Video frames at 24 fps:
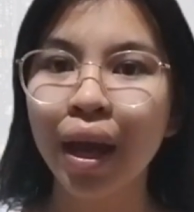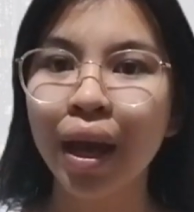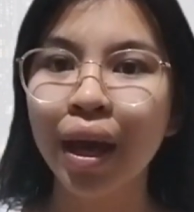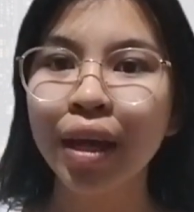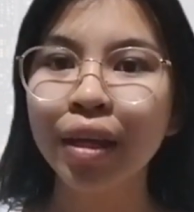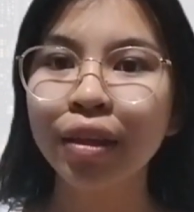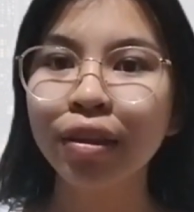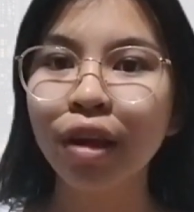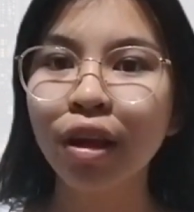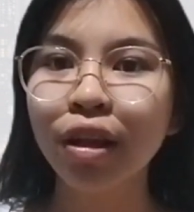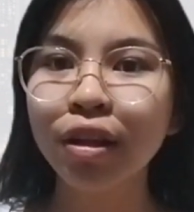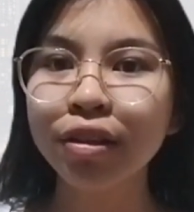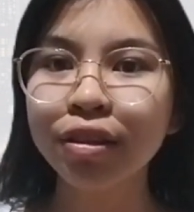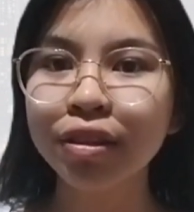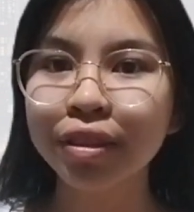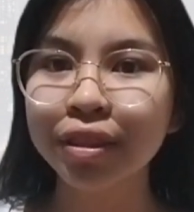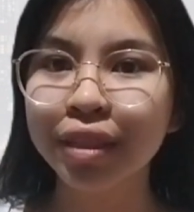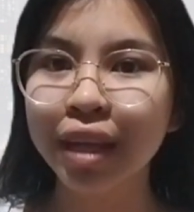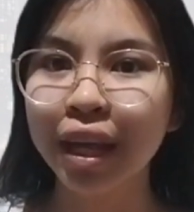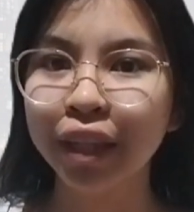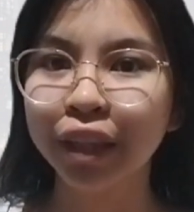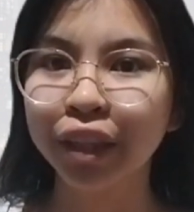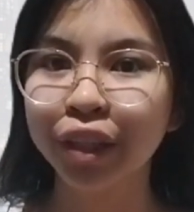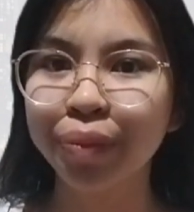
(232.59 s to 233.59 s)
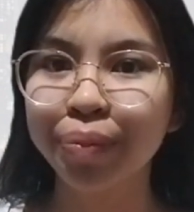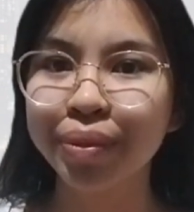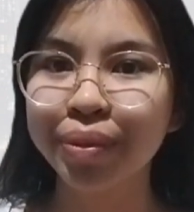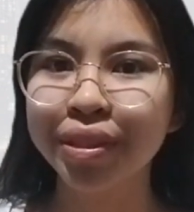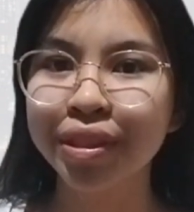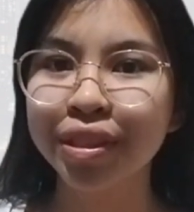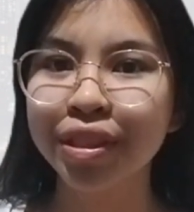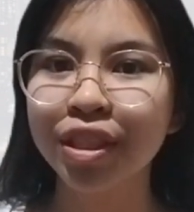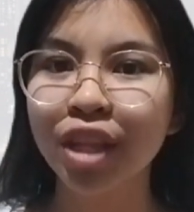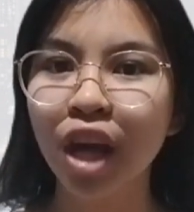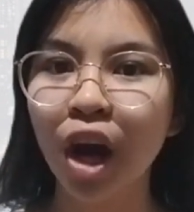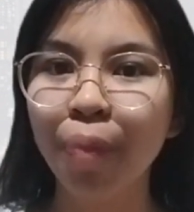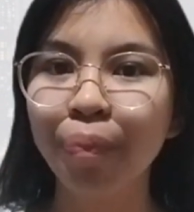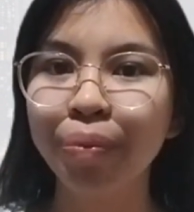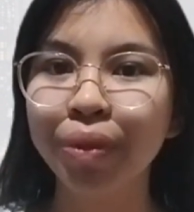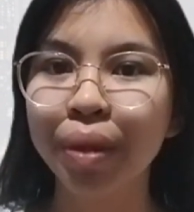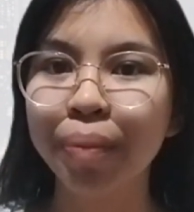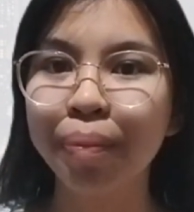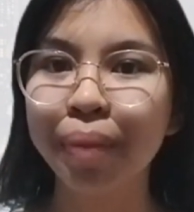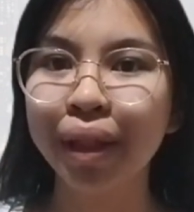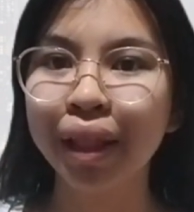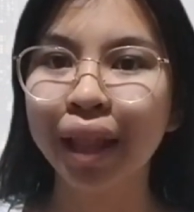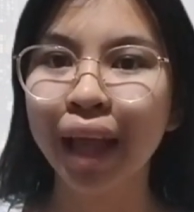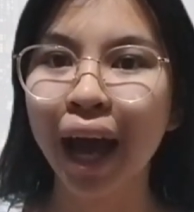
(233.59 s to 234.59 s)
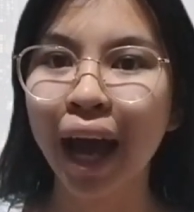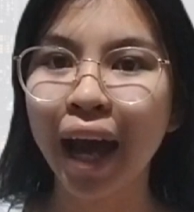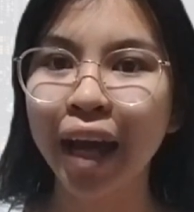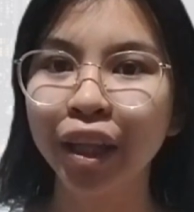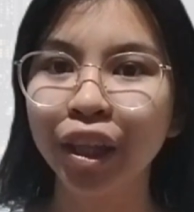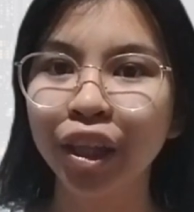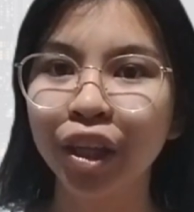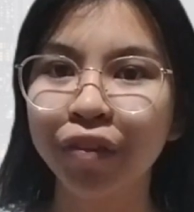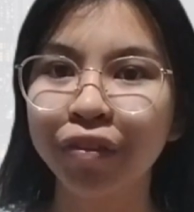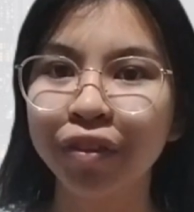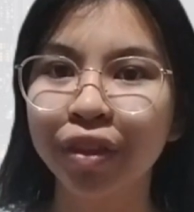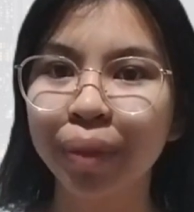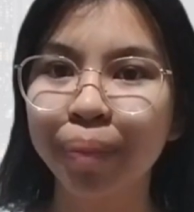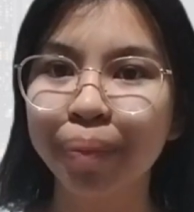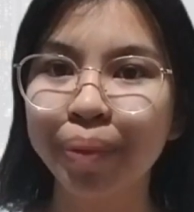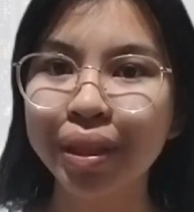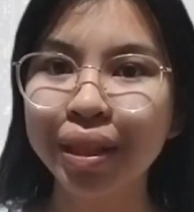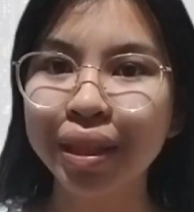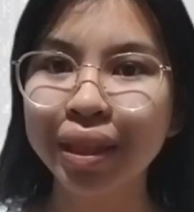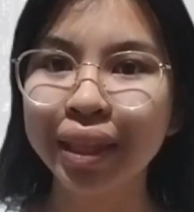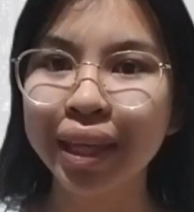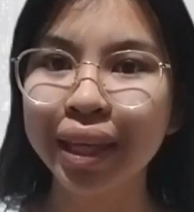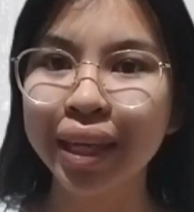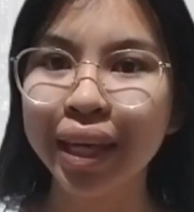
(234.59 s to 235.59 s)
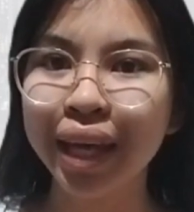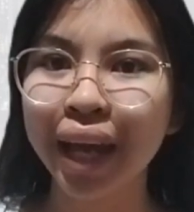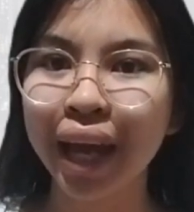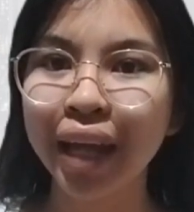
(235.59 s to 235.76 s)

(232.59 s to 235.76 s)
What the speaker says: It also determines the optimal height of the building